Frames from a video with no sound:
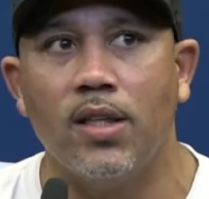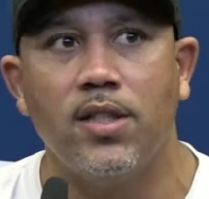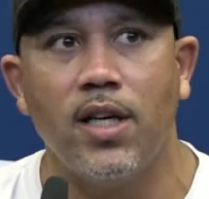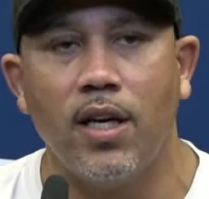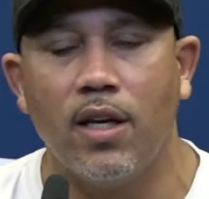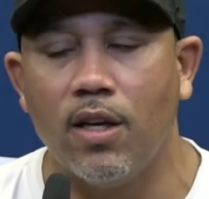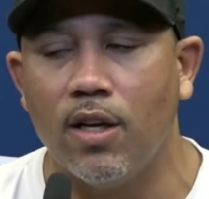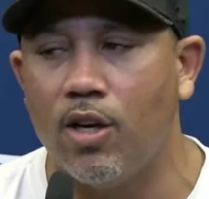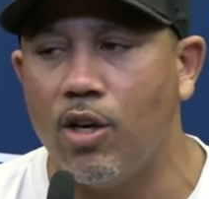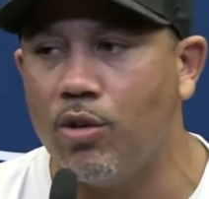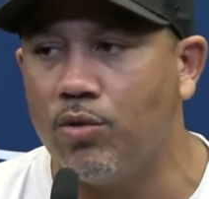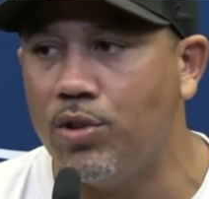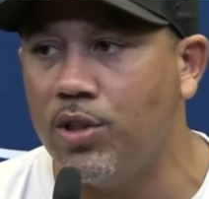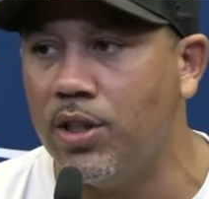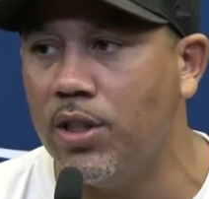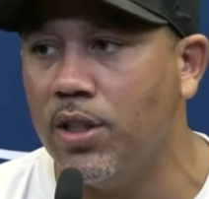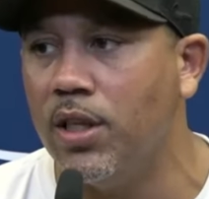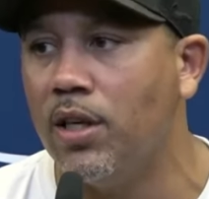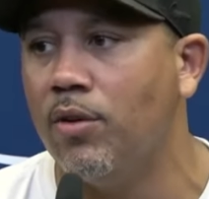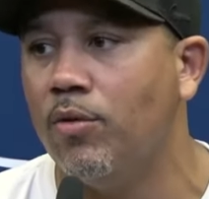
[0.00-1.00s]
taking a
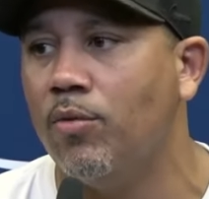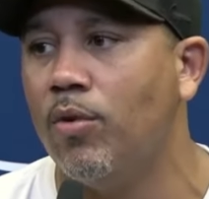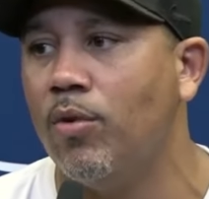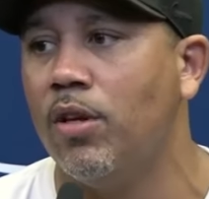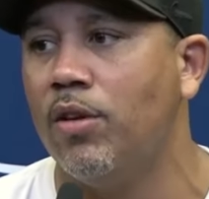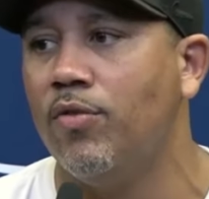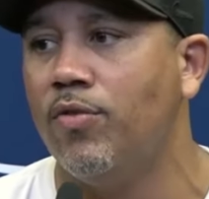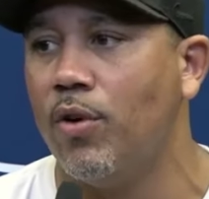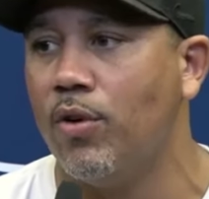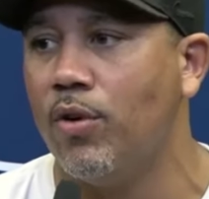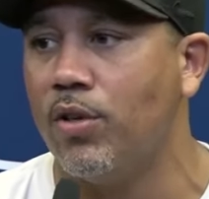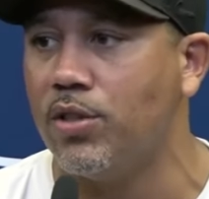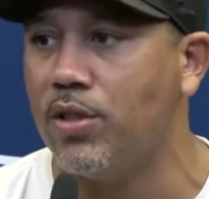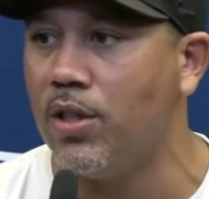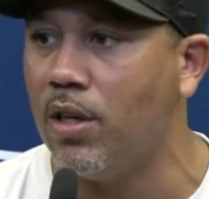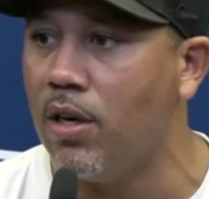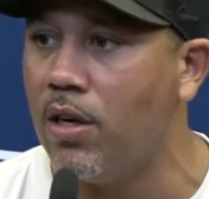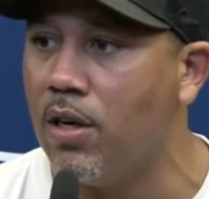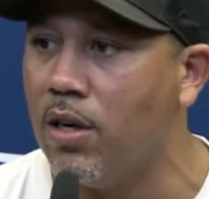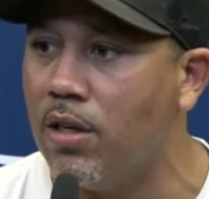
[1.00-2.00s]
coaching and really
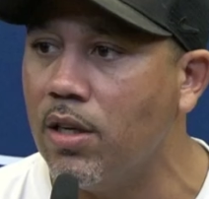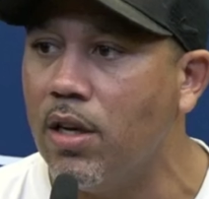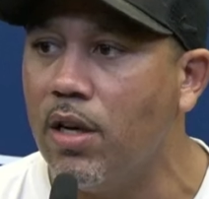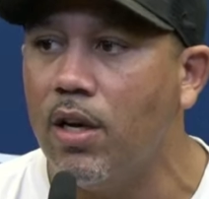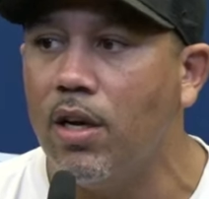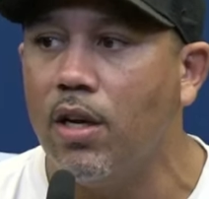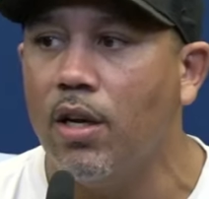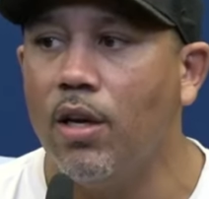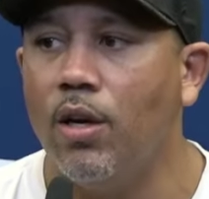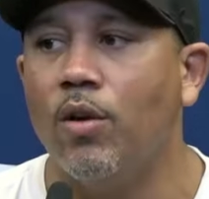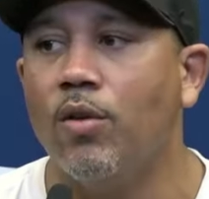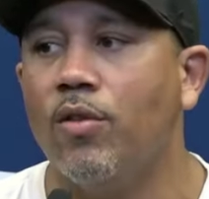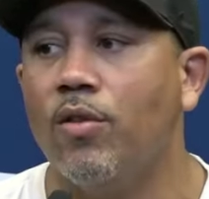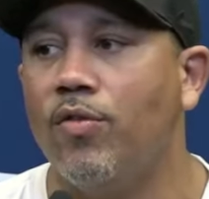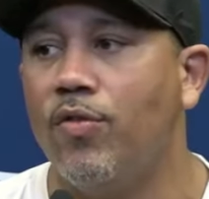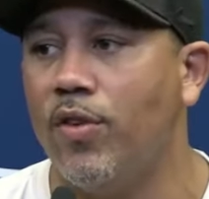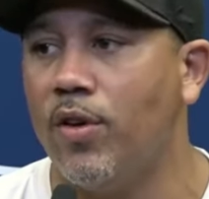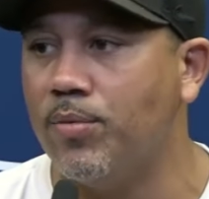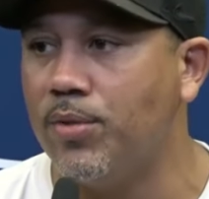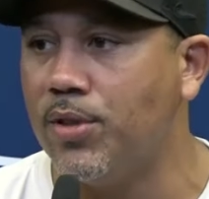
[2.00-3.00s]
focusing on, you know, the
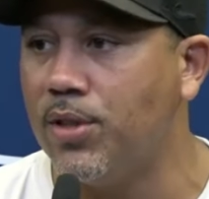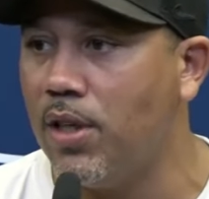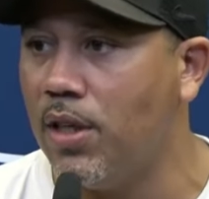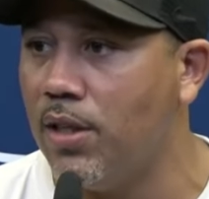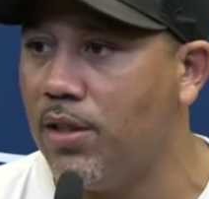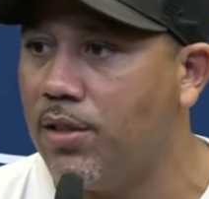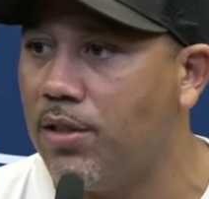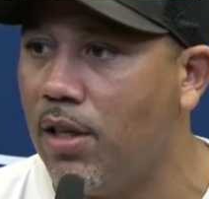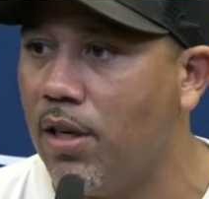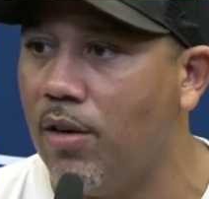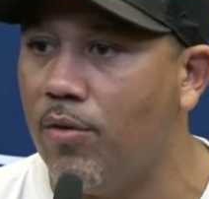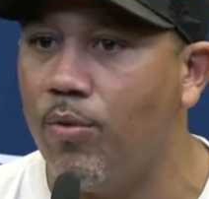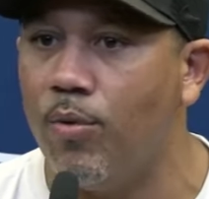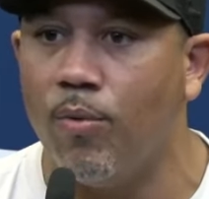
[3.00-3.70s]
film study stuff.